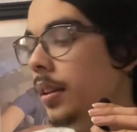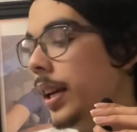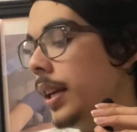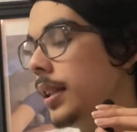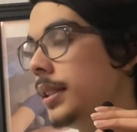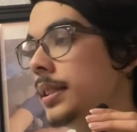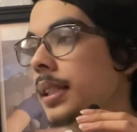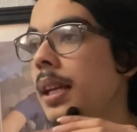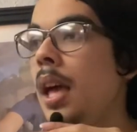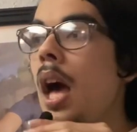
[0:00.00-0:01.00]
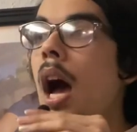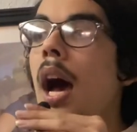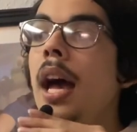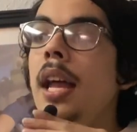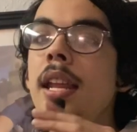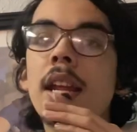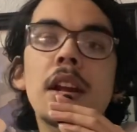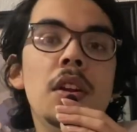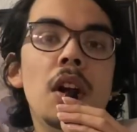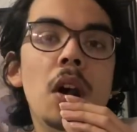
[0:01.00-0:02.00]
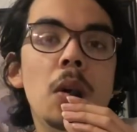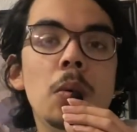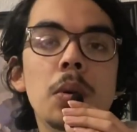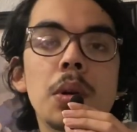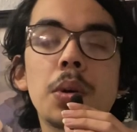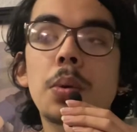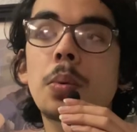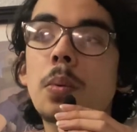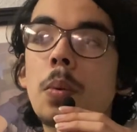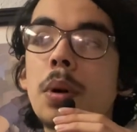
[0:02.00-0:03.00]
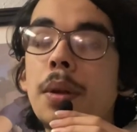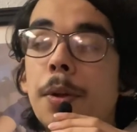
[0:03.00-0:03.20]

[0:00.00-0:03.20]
Like, let's see. I didn't know who